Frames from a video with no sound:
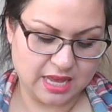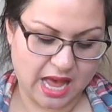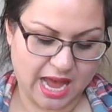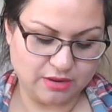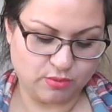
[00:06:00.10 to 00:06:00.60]

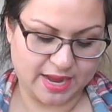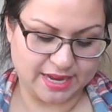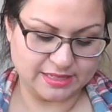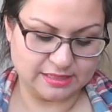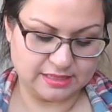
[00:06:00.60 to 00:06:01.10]
high
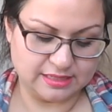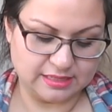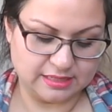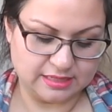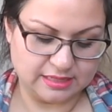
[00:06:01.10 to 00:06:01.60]
waist
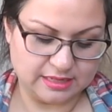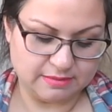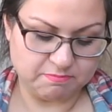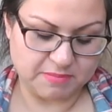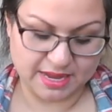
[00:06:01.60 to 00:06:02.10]

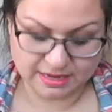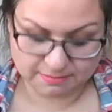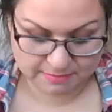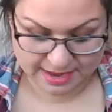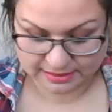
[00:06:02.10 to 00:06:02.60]
made in
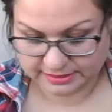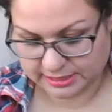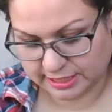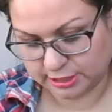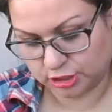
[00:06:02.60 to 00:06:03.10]

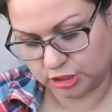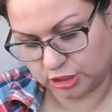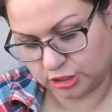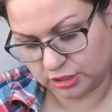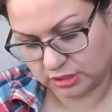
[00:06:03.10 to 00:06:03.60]

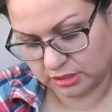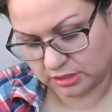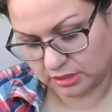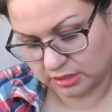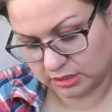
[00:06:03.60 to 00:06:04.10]
Bangladesh.
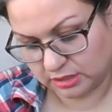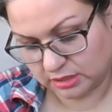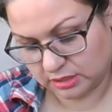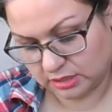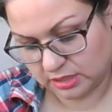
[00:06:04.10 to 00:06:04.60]

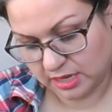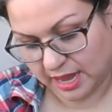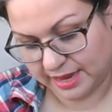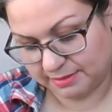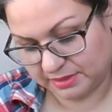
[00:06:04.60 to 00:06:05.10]

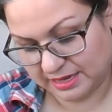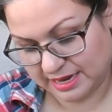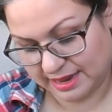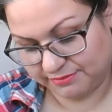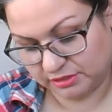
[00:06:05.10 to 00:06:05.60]
I am going to
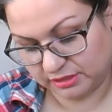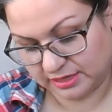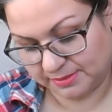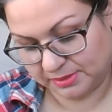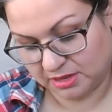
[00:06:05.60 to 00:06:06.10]
have to look
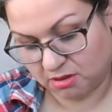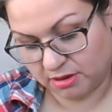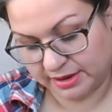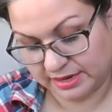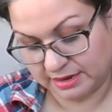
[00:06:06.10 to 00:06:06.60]
up the
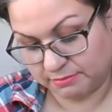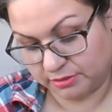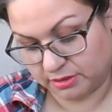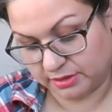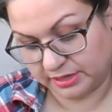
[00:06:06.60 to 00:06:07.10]
RN
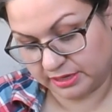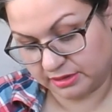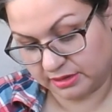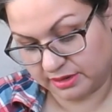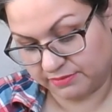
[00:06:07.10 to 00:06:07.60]
number on
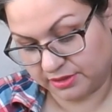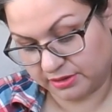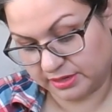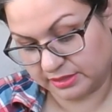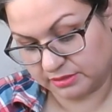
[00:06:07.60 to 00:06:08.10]
here if there
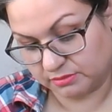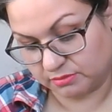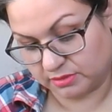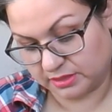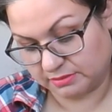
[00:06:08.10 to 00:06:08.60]
is
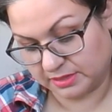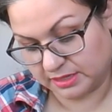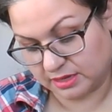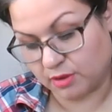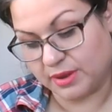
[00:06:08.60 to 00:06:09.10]
one.
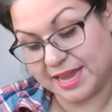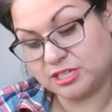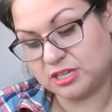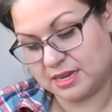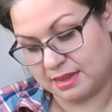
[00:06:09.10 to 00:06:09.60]
Oh,
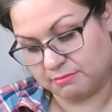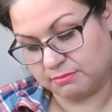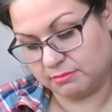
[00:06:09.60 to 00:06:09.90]
H&M